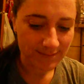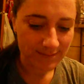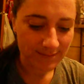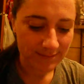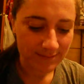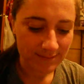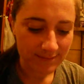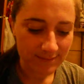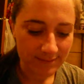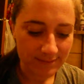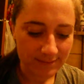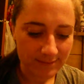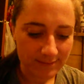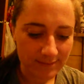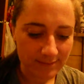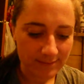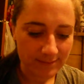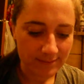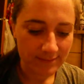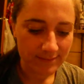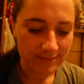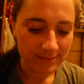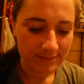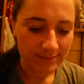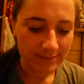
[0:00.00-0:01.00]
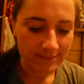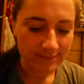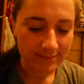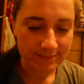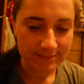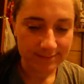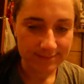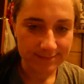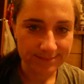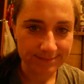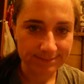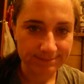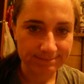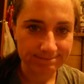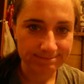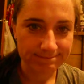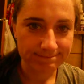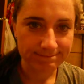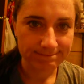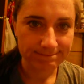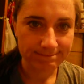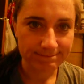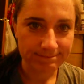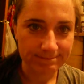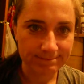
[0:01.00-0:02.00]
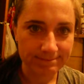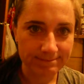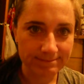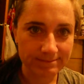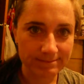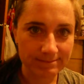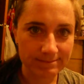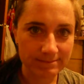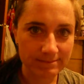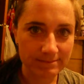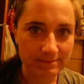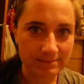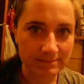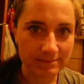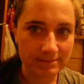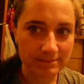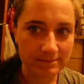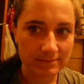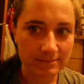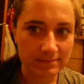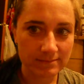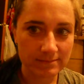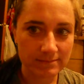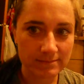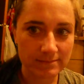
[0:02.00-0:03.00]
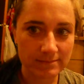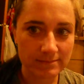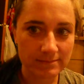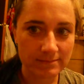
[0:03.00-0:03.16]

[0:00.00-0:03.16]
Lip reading: Nobody speaks.